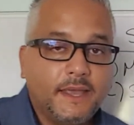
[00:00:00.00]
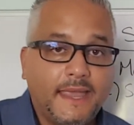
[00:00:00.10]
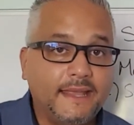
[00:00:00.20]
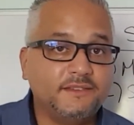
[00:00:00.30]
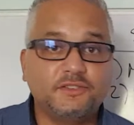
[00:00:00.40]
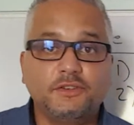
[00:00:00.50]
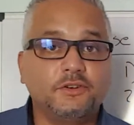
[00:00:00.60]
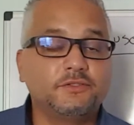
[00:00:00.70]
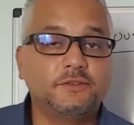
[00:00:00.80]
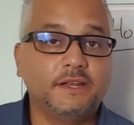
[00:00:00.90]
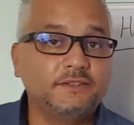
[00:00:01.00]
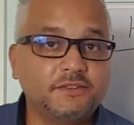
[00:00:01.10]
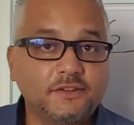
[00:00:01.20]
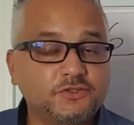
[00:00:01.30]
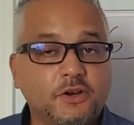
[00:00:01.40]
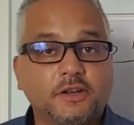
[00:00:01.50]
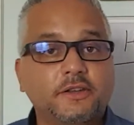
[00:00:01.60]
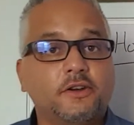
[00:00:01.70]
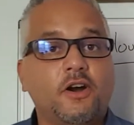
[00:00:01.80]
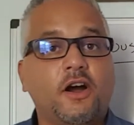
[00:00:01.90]
into the trunk of
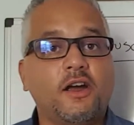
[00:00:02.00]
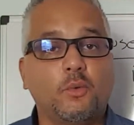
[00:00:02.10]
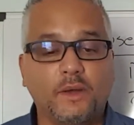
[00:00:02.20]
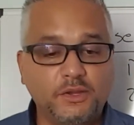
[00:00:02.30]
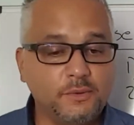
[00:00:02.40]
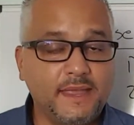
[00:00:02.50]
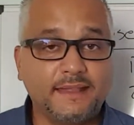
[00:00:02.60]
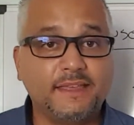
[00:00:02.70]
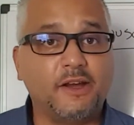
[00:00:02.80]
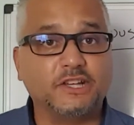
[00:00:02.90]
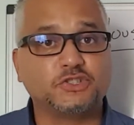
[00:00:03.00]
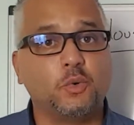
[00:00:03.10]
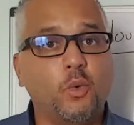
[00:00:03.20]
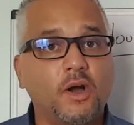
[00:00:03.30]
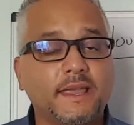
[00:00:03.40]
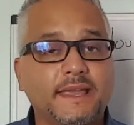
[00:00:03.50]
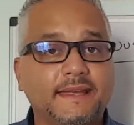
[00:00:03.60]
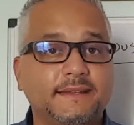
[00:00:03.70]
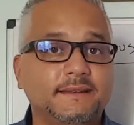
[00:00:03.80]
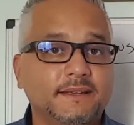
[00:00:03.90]
your car, and when you get there, as you're walking
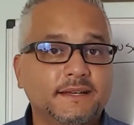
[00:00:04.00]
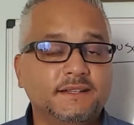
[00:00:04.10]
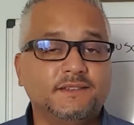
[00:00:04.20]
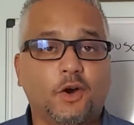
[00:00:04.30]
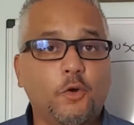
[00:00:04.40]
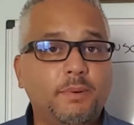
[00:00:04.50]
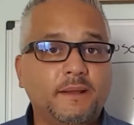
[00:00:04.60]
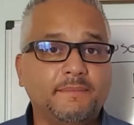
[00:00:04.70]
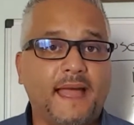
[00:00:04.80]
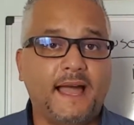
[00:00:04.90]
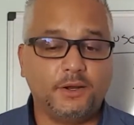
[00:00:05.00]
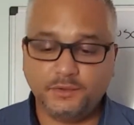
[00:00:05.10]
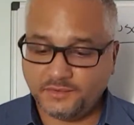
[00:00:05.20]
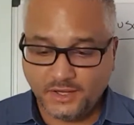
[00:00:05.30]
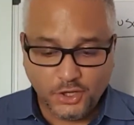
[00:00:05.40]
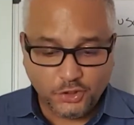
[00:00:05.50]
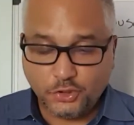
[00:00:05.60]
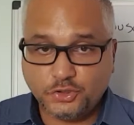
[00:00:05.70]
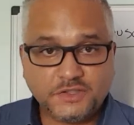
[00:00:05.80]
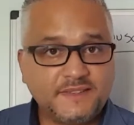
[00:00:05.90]
in to open up the house,
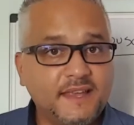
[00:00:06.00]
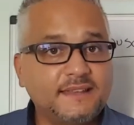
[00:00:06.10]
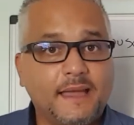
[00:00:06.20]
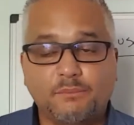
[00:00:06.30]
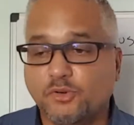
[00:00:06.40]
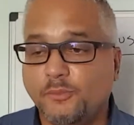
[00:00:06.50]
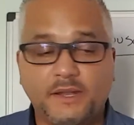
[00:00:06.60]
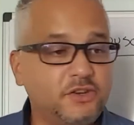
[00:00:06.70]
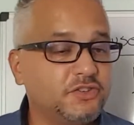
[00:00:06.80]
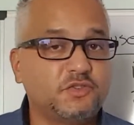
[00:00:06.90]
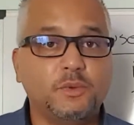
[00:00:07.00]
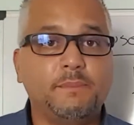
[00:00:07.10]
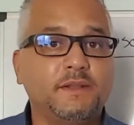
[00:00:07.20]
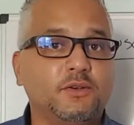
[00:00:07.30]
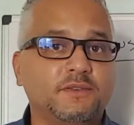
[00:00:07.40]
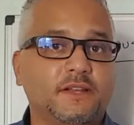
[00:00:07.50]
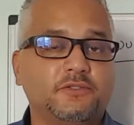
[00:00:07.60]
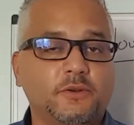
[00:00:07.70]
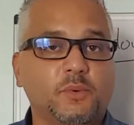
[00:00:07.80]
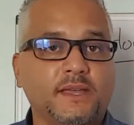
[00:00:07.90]
you just take that broom and you're sweeping those
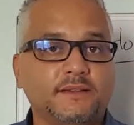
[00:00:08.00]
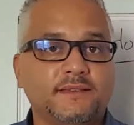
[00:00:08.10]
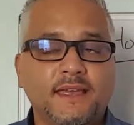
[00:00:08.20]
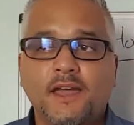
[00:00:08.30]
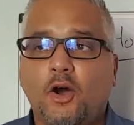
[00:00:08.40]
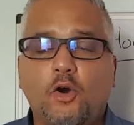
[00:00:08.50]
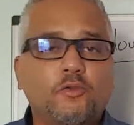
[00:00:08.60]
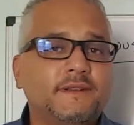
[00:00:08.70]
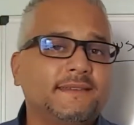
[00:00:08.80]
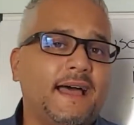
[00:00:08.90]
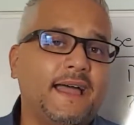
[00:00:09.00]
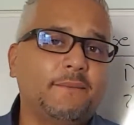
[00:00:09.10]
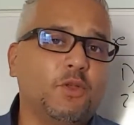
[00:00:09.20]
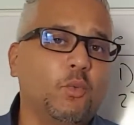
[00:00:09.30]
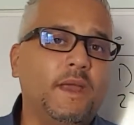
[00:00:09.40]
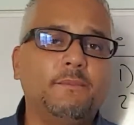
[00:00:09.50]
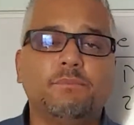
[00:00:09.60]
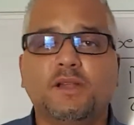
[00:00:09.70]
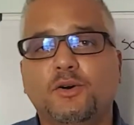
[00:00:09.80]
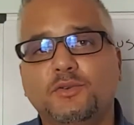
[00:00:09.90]
entryways. Over time, the wind
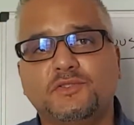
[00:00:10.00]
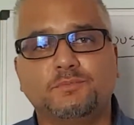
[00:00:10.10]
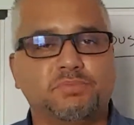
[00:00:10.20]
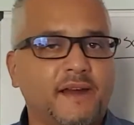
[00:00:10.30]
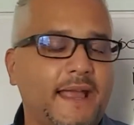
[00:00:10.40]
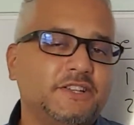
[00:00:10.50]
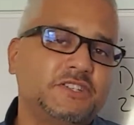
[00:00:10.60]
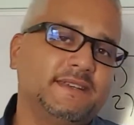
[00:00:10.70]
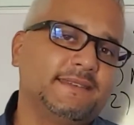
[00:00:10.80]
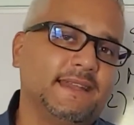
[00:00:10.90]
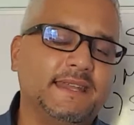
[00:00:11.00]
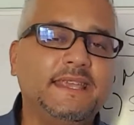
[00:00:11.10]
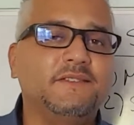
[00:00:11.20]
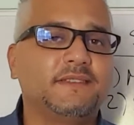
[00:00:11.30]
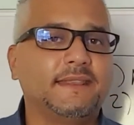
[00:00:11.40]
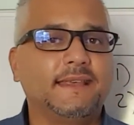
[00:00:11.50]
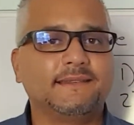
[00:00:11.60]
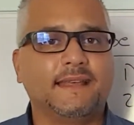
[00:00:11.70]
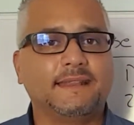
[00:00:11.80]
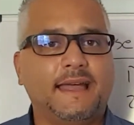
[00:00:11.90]
blows branches and leaves and
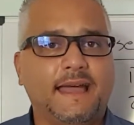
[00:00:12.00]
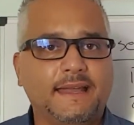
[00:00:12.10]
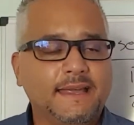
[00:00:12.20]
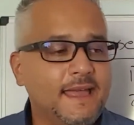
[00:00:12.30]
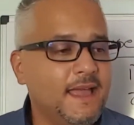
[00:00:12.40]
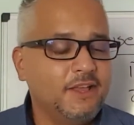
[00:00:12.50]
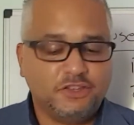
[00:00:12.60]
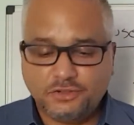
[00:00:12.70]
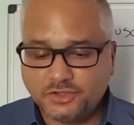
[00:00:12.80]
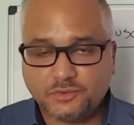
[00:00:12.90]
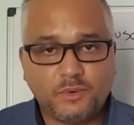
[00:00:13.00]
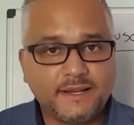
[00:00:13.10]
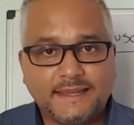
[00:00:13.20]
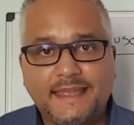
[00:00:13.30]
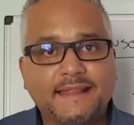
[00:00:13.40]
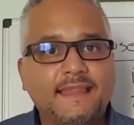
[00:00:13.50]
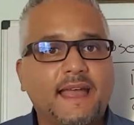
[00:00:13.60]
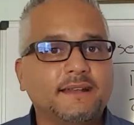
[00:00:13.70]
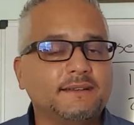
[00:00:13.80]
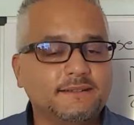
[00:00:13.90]
things like that. You just want to get
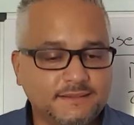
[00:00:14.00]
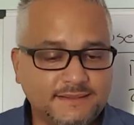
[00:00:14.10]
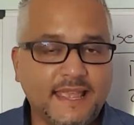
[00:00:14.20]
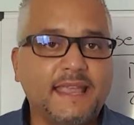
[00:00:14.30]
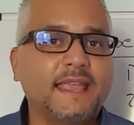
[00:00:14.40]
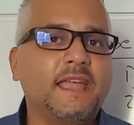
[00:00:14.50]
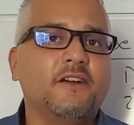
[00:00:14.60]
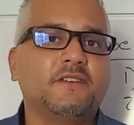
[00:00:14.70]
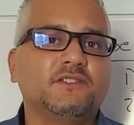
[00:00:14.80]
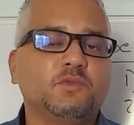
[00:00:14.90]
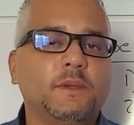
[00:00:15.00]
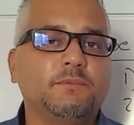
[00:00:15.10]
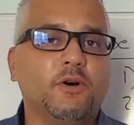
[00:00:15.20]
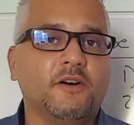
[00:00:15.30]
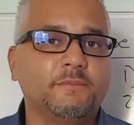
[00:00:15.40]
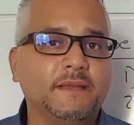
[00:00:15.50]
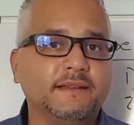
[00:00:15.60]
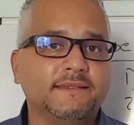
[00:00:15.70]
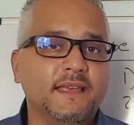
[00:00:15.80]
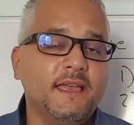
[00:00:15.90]
that taken care of and swept off,
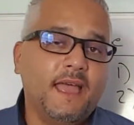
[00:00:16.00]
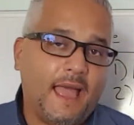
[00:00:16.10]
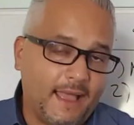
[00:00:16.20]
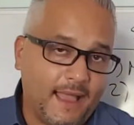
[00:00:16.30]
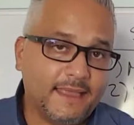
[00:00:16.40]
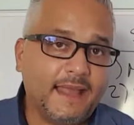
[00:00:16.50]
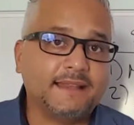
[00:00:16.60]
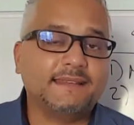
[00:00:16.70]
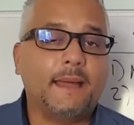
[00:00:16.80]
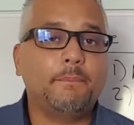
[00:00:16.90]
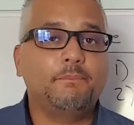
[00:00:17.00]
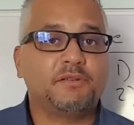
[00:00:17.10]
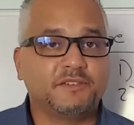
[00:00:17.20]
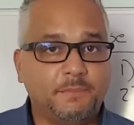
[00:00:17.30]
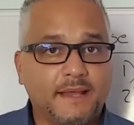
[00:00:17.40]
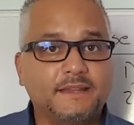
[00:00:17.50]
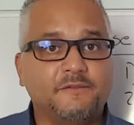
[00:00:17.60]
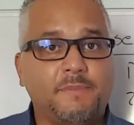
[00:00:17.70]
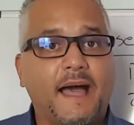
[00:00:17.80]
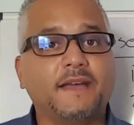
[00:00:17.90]
because again, as that
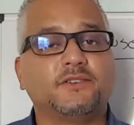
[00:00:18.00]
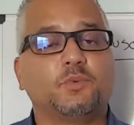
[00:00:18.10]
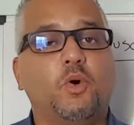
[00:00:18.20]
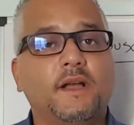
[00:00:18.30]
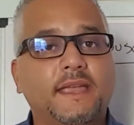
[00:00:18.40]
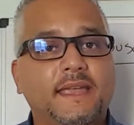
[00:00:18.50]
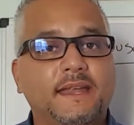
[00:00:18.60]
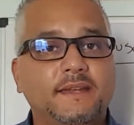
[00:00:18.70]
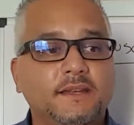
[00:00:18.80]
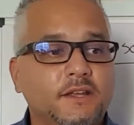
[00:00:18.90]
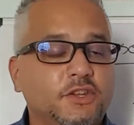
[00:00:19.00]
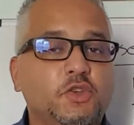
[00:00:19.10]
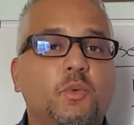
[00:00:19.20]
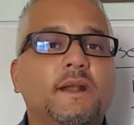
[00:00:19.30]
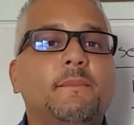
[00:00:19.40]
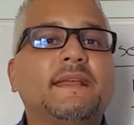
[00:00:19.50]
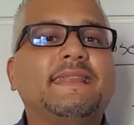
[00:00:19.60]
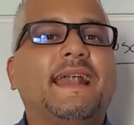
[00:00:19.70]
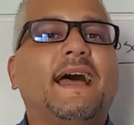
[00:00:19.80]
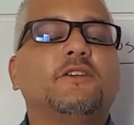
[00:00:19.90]
prospective buyer is walking in, you want to make
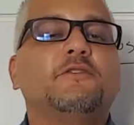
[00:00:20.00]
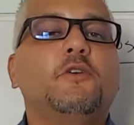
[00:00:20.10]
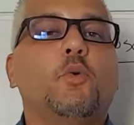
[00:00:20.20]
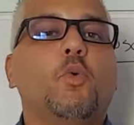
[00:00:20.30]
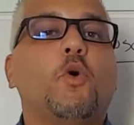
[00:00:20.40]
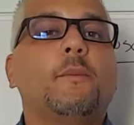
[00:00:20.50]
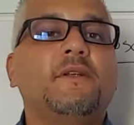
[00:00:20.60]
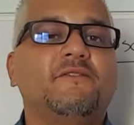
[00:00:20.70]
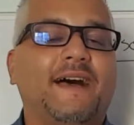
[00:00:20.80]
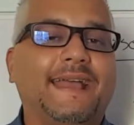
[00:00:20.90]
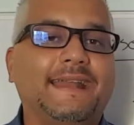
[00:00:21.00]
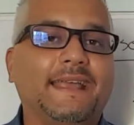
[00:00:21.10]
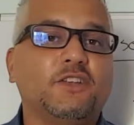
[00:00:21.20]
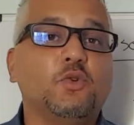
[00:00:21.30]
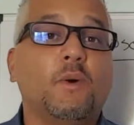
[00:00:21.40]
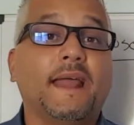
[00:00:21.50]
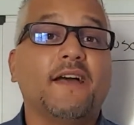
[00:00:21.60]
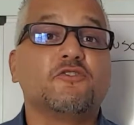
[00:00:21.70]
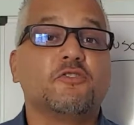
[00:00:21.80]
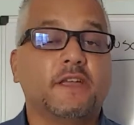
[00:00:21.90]
that house feel warm, inviting, and you want to
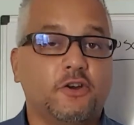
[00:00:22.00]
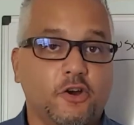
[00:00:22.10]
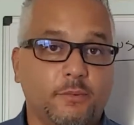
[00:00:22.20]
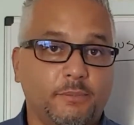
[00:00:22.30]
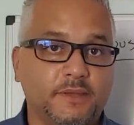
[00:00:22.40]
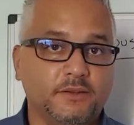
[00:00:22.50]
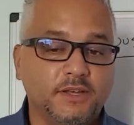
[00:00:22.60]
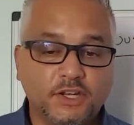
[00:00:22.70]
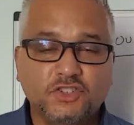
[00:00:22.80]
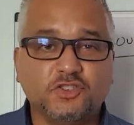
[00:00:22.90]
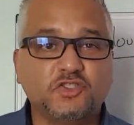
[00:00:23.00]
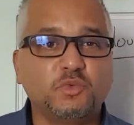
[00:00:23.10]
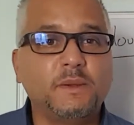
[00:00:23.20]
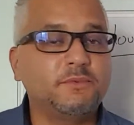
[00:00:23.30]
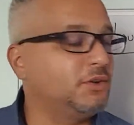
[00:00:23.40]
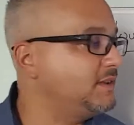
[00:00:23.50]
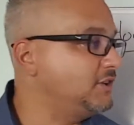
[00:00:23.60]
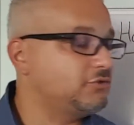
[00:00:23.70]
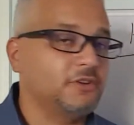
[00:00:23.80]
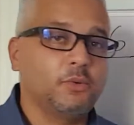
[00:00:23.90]
have great curb appeal. So sweep those
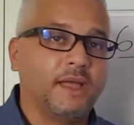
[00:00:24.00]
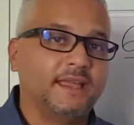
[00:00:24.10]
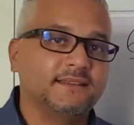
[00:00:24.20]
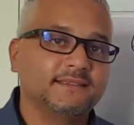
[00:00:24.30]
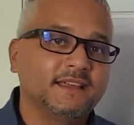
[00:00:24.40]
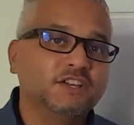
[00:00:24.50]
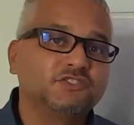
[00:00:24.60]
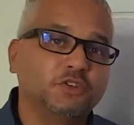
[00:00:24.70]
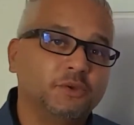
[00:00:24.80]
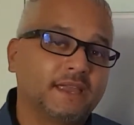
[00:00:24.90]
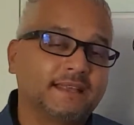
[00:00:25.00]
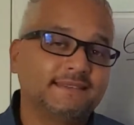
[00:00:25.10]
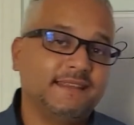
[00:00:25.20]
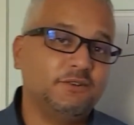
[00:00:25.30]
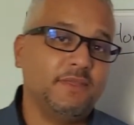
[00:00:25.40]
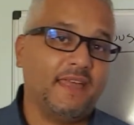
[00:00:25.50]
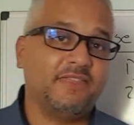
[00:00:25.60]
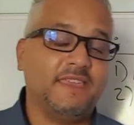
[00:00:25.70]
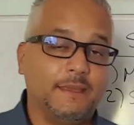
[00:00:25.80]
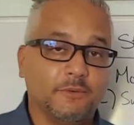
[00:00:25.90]
entryways so you can continue
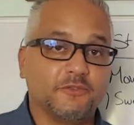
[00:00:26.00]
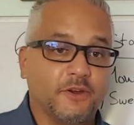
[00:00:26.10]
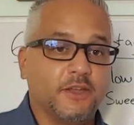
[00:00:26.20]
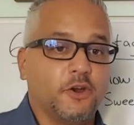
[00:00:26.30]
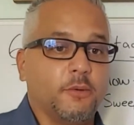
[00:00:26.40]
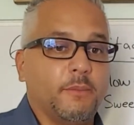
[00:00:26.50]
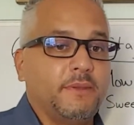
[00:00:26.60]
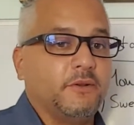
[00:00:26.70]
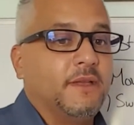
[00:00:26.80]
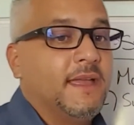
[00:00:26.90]
that theme of great curb appeal.